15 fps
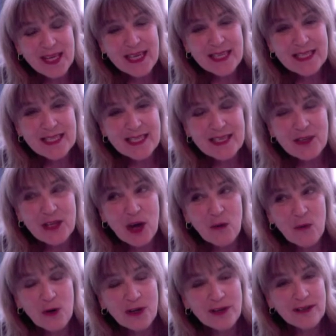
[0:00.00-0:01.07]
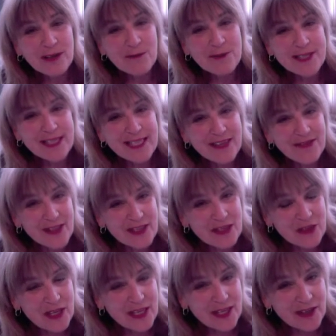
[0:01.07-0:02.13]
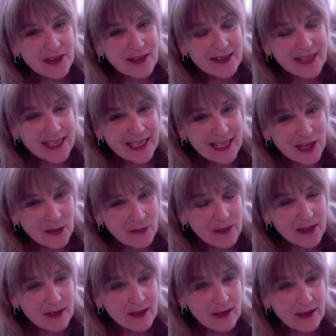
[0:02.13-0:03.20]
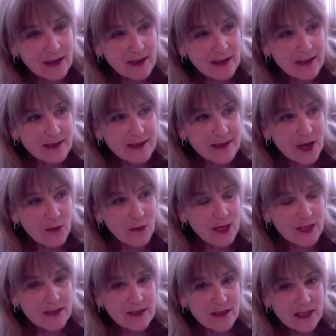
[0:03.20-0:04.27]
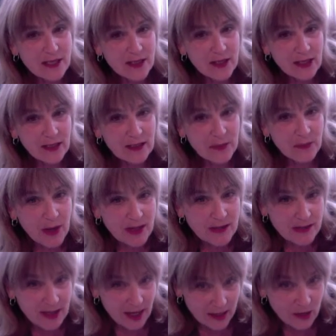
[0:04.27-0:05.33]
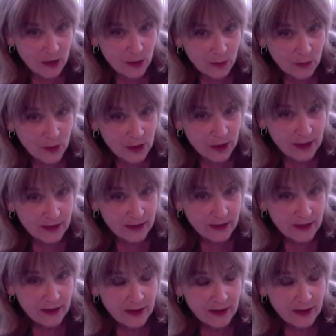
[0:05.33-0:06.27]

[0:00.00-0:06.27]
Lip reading: It's an award that was given to him somewhat satirically based on your award